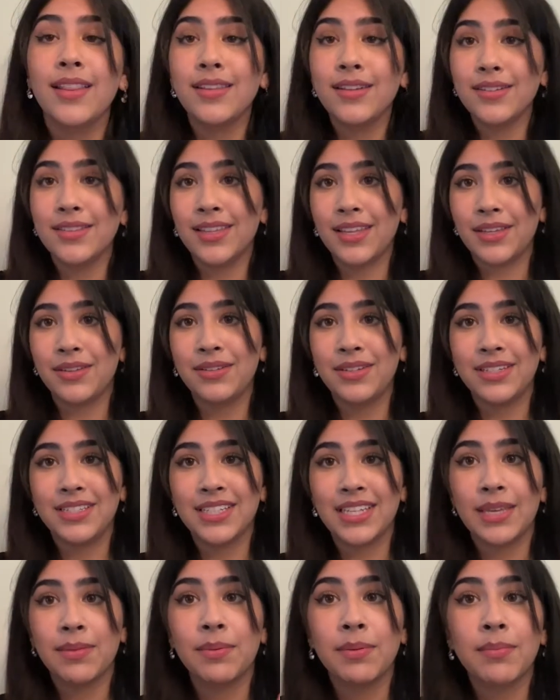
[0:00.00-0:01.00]
thing you need to
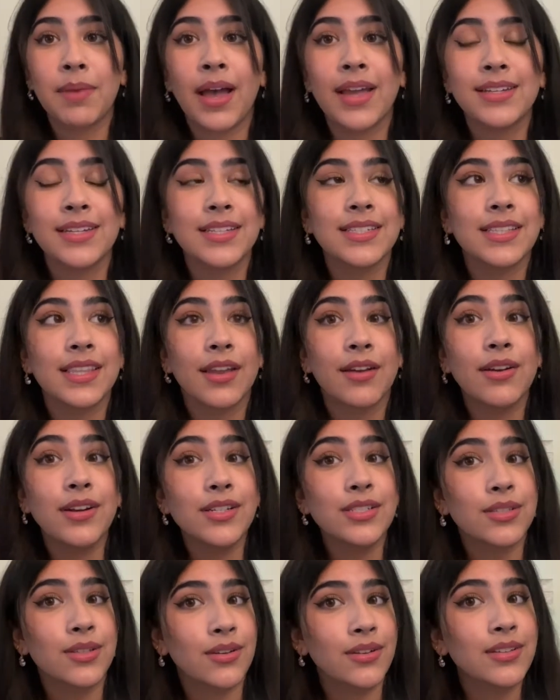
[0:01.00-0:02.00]
keep in mind is there are
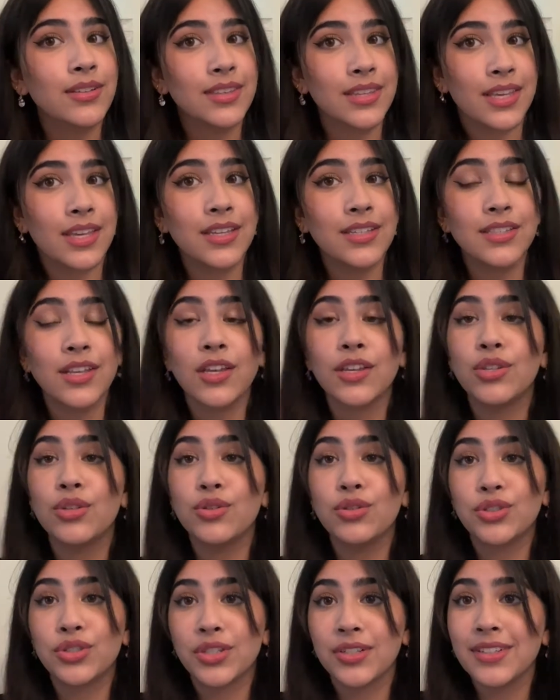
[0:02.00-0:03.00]
certain things
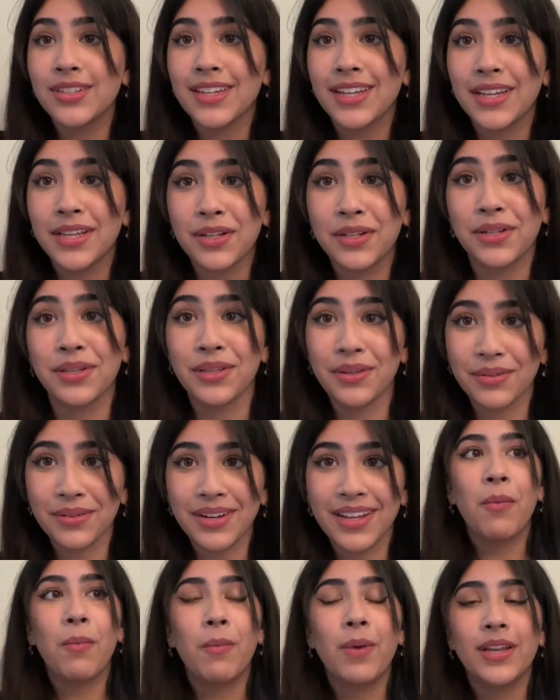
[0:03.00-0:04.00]
you shouldn't include.
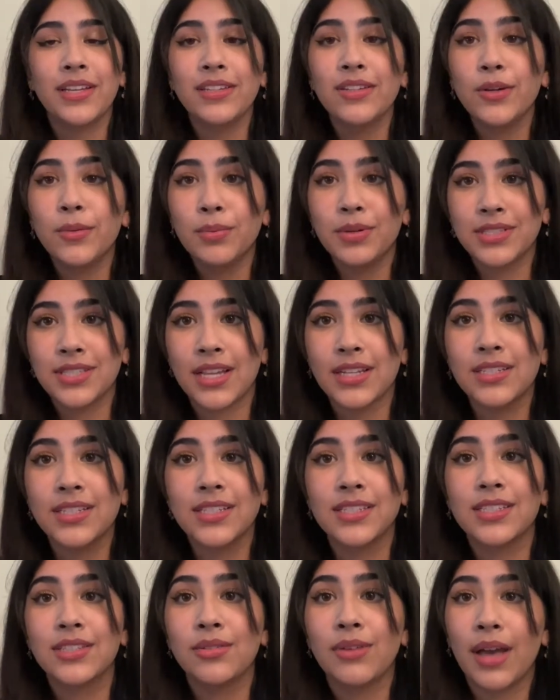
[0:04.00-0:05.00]
When you're
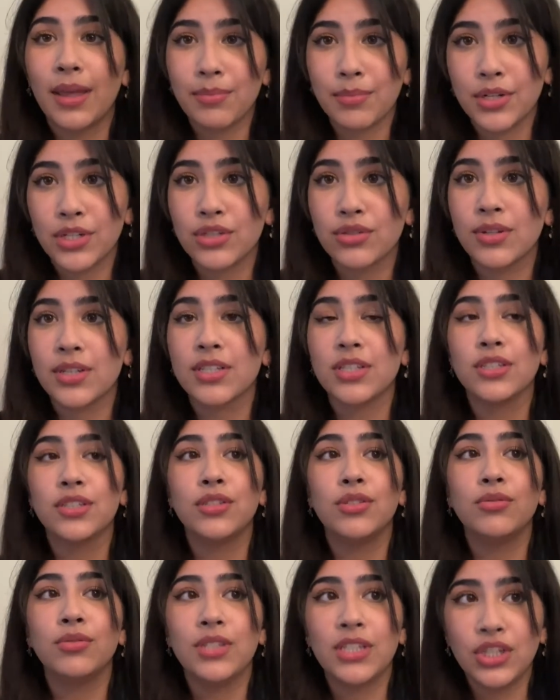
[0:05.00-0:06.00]
presenting to administration,
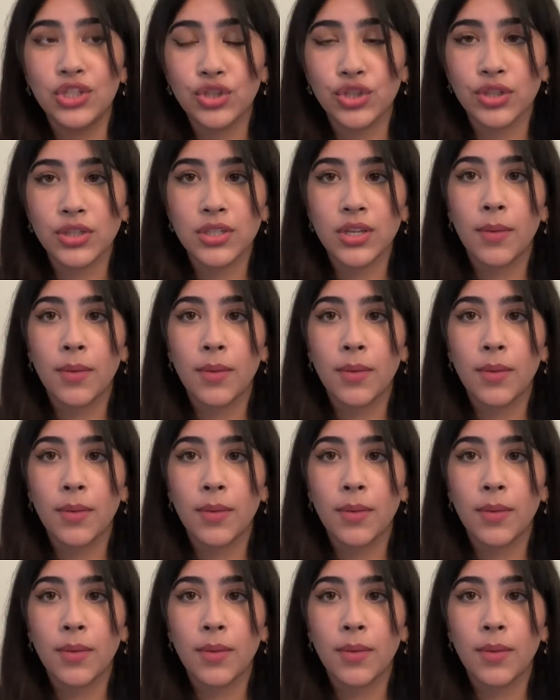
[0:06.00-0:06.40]
to teachers,